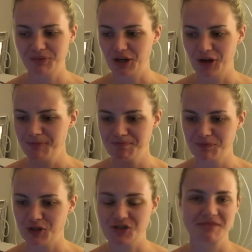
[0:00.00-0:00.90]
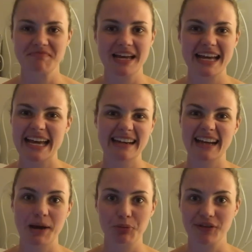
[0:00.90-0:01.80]
you just are
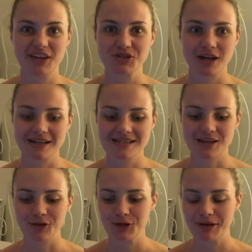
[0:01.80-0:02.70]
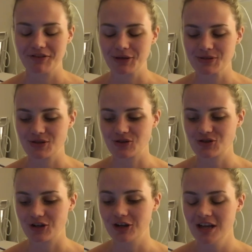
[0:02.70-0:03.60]
eating up what they're trying to sell you, even though it's not
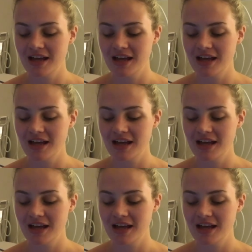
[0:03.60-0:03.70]
true.